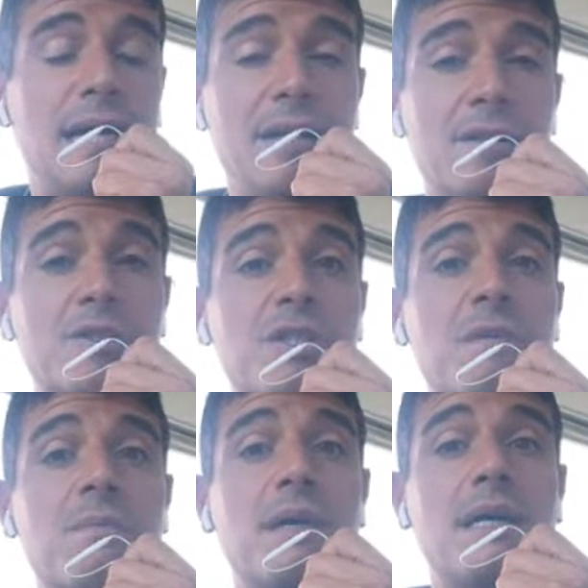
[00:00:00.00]

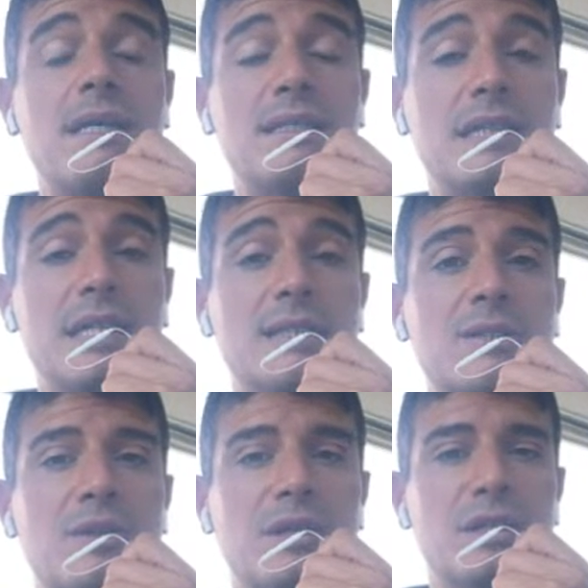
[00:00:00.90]
energy impact,
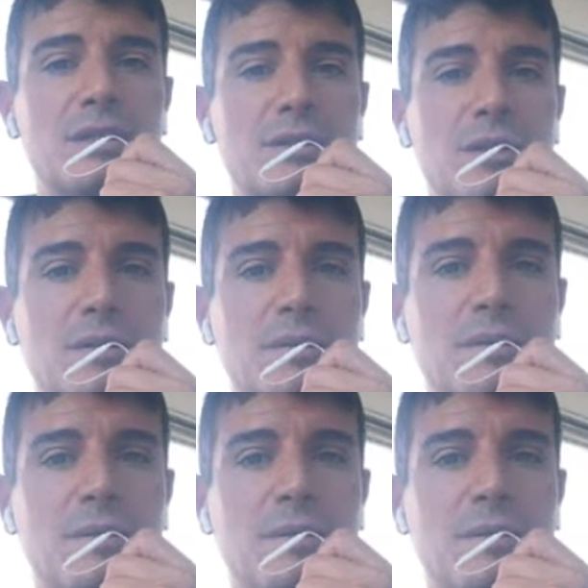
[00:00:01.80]
and so on and so on.